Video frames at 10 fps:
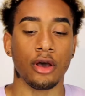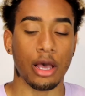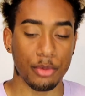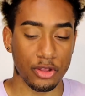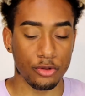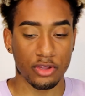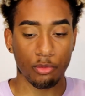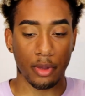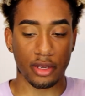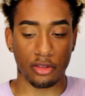I'm going to use
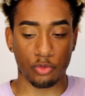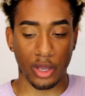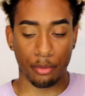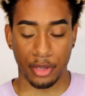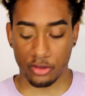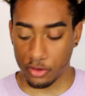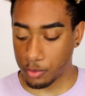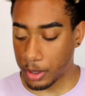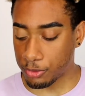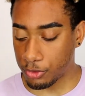some of my NYX white base
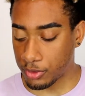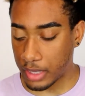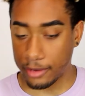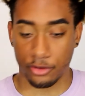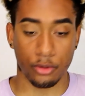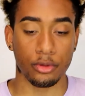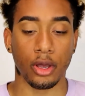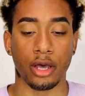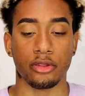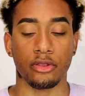as well too, because I don't
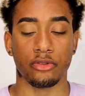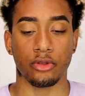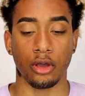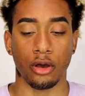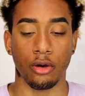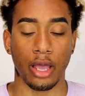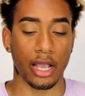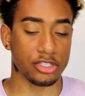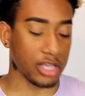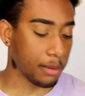know how these go.
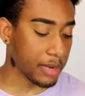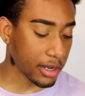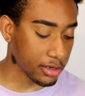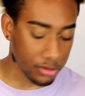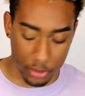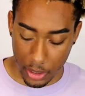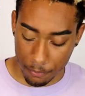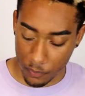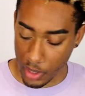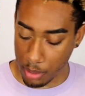Actually, I'm not going to do
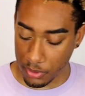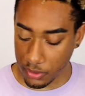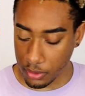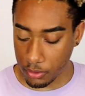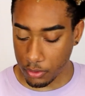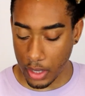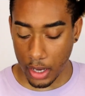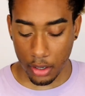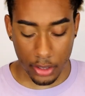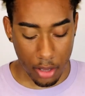that. I'm just going to use,
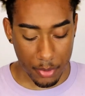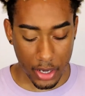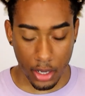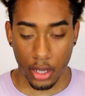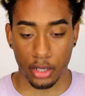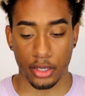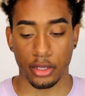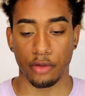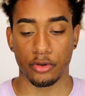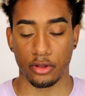I already have my lid
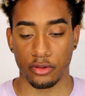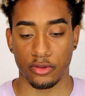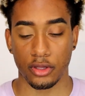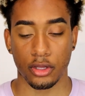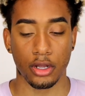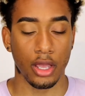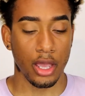covered in concealer.